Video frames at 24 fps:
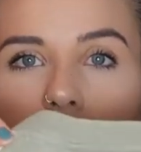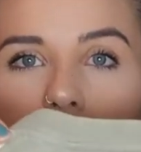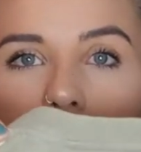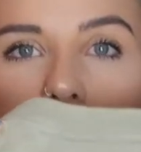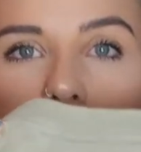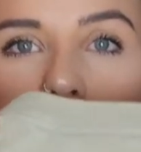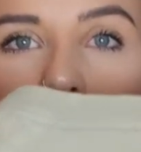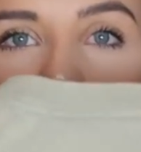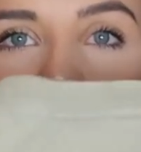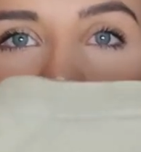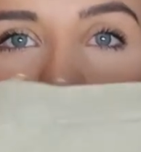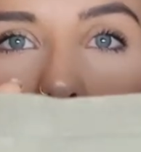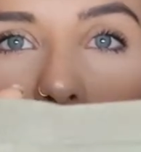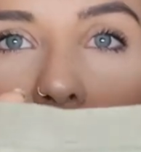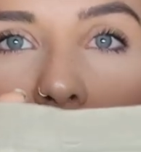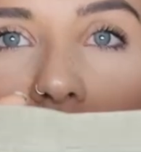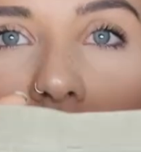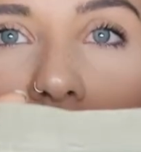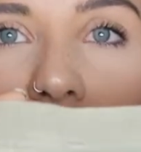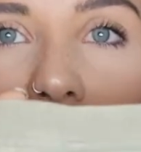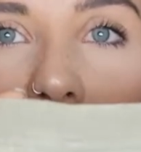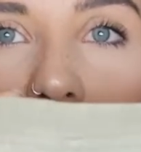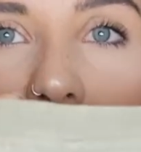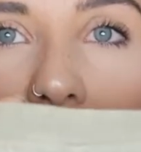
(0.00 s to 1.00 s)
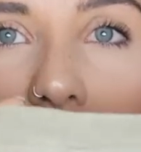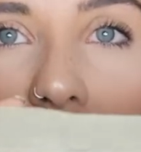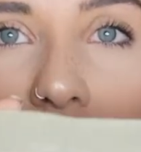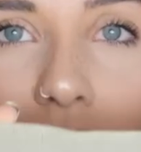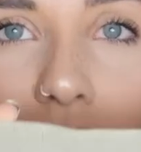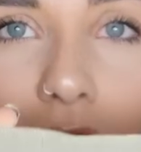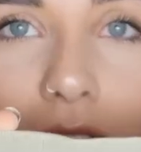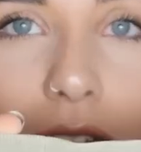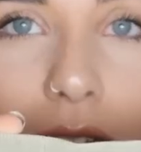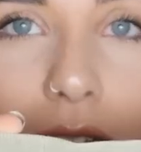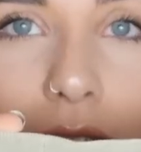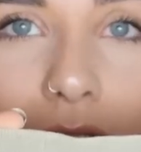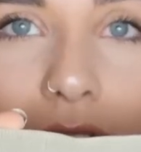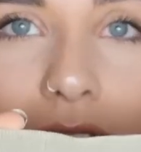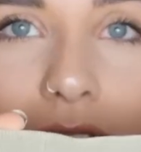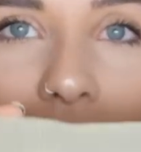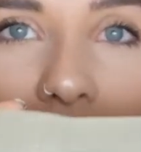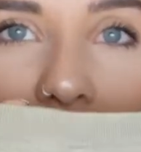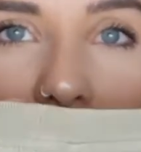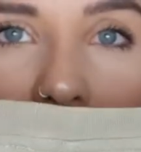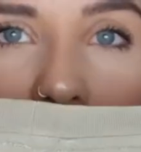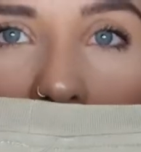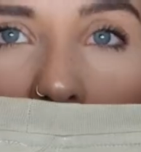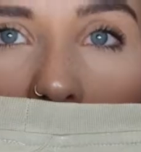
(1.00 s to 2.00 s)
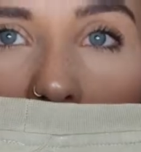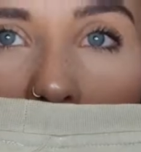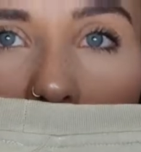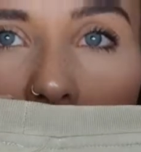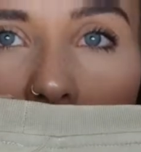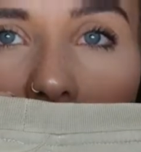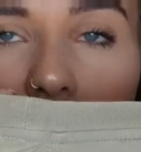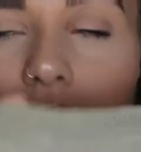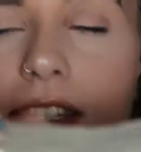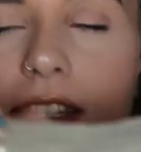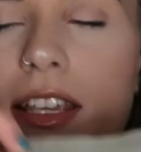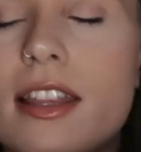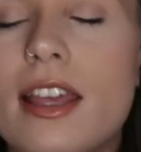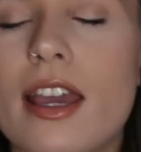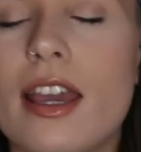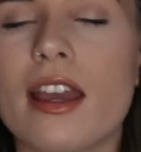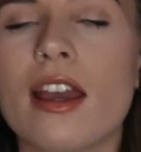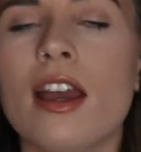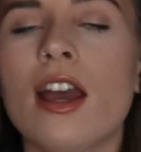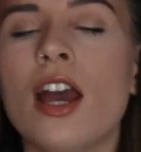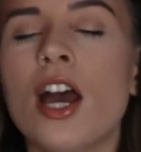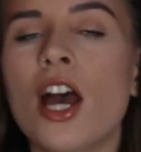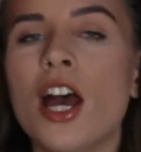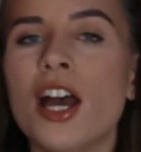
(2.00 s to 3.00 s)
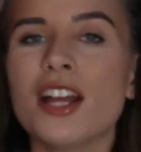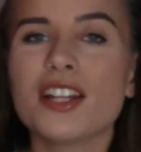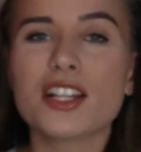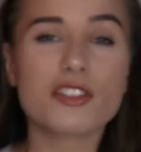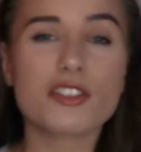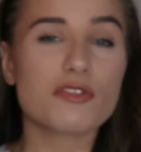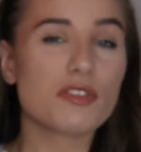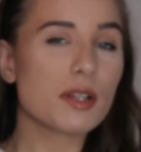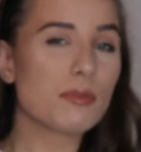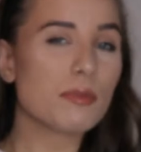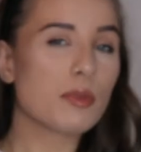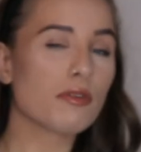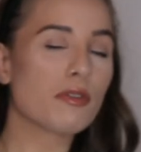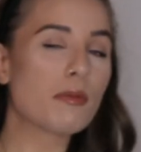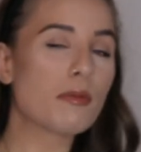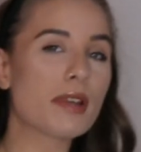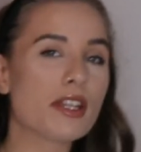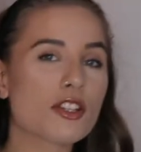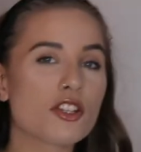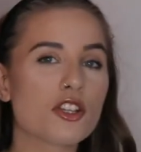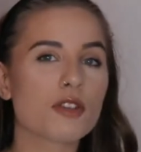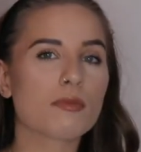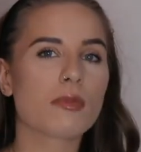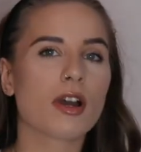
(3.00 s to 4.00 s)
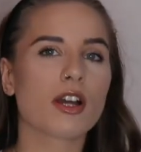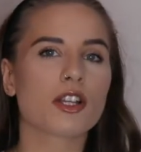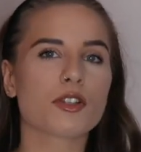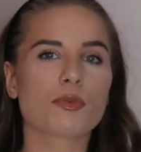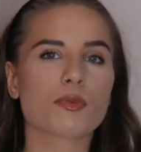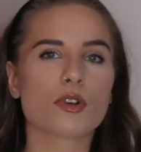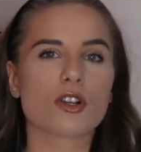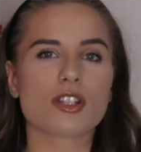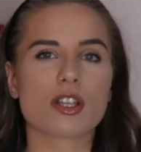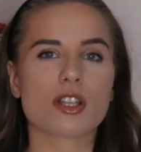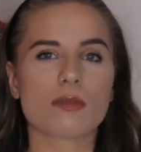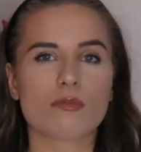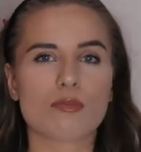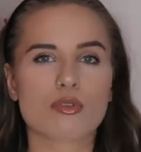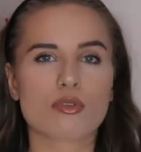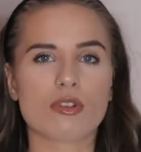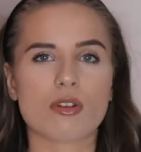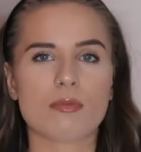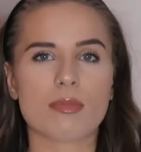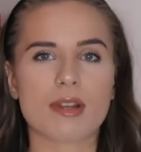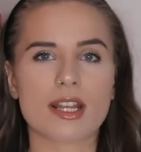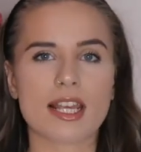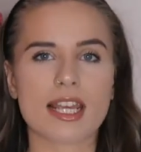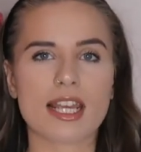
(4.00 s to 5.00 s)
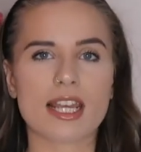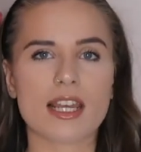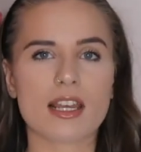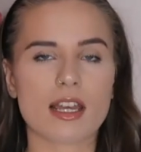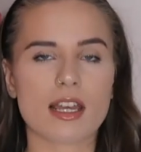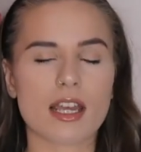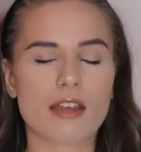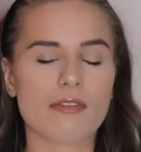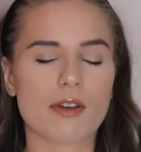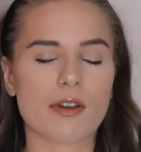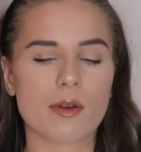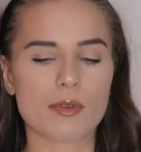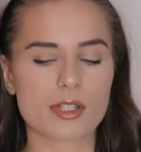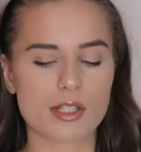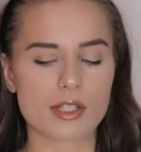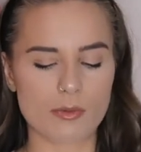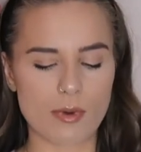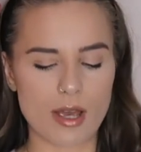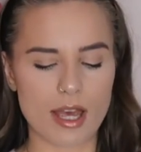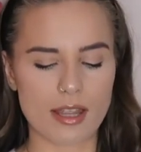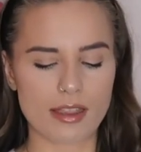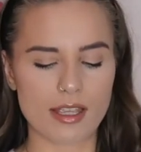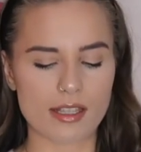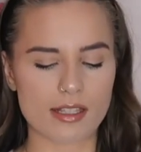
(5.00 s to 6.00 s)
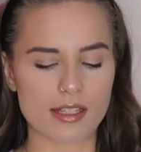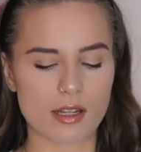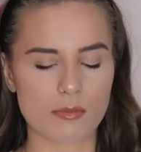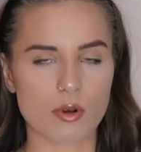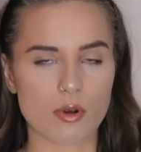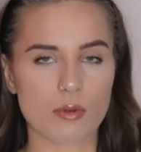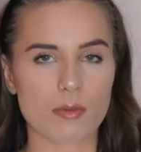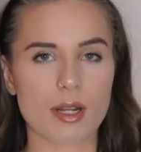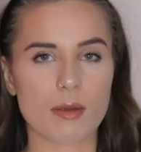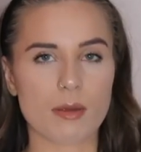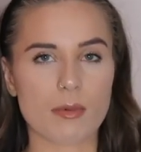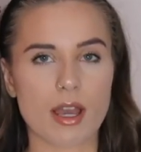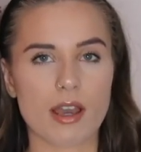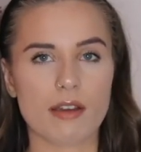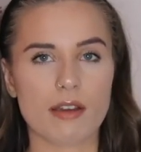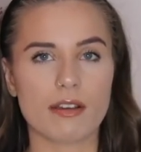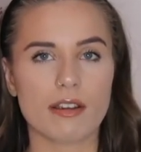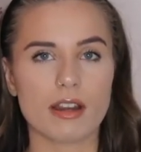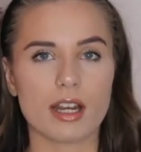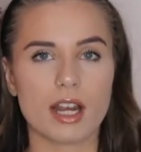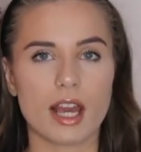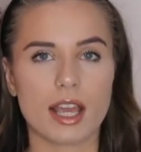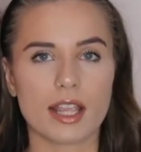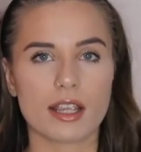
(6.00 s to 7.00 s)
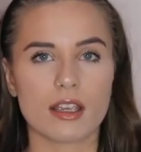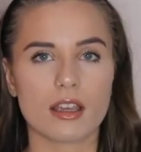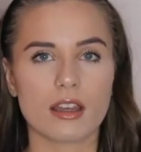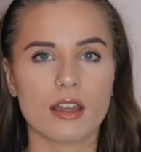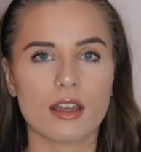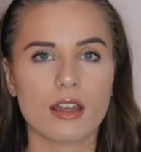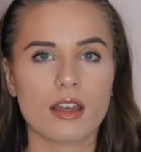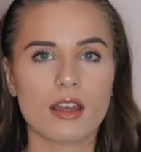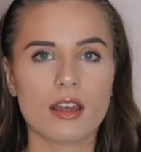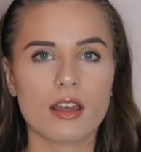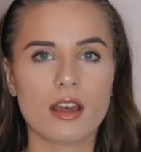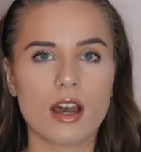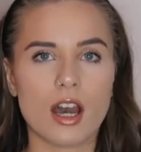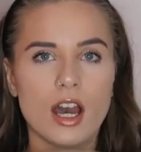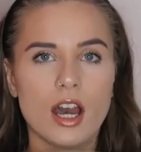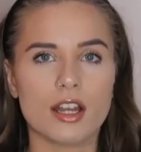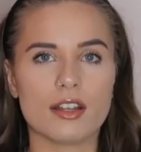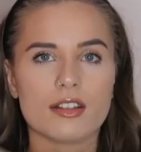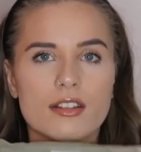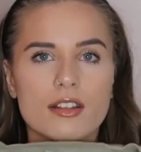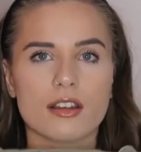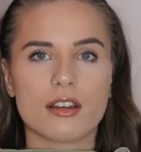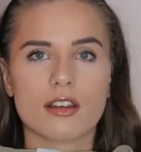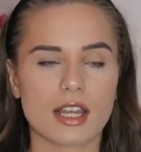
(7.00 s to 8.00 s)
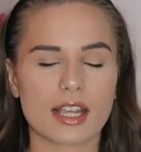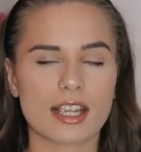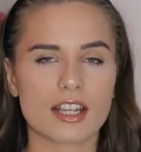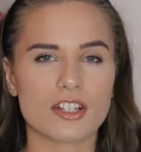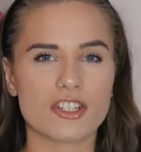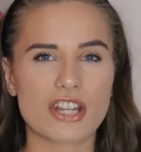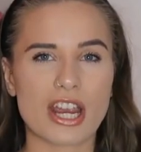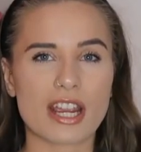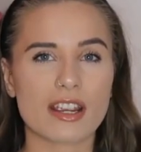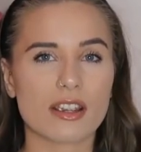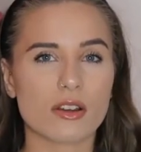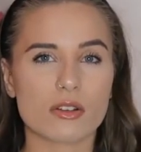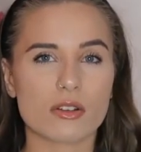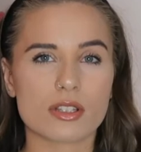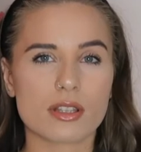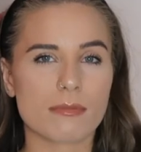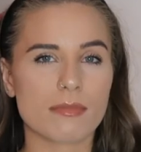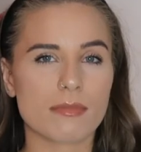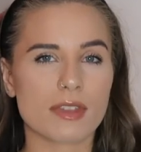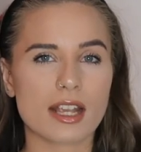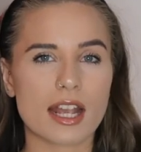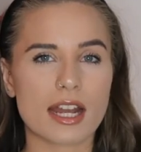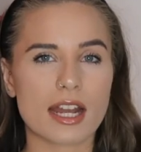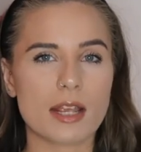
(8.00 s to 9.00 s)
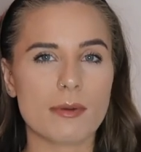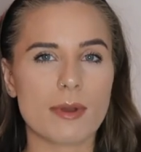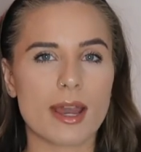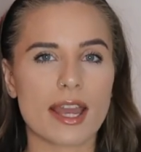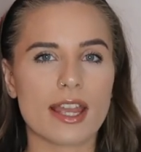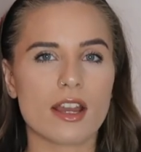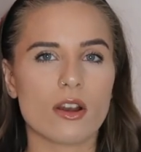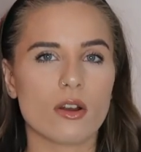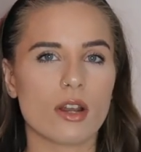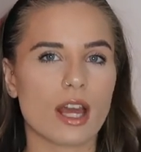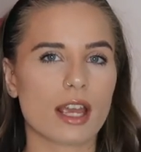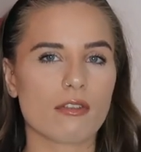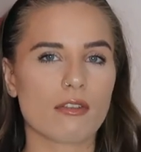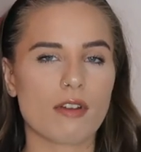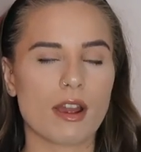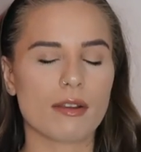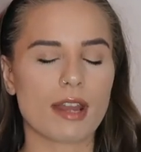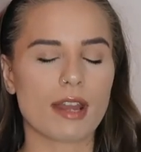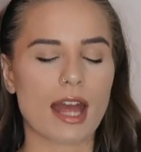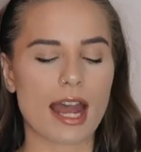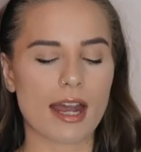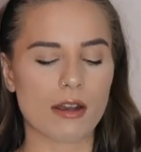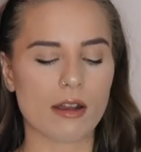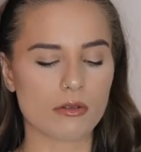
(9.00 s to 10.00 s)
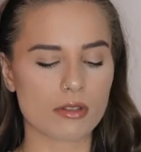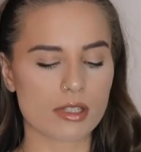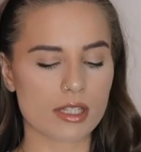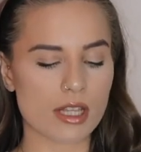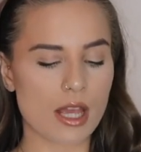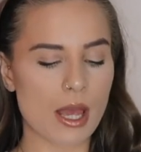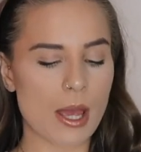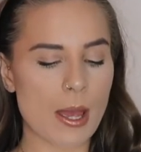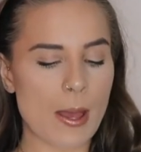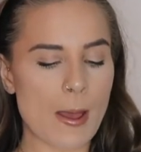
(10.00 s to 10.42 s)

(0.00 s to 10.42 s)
I don't know if you can even see that. Yeah, you can, you can see it there. Doesn't really bother me too much because I'm probably, if I was to wear this, I'd probably wear it like under like a jacket or something anyway, or like around the house.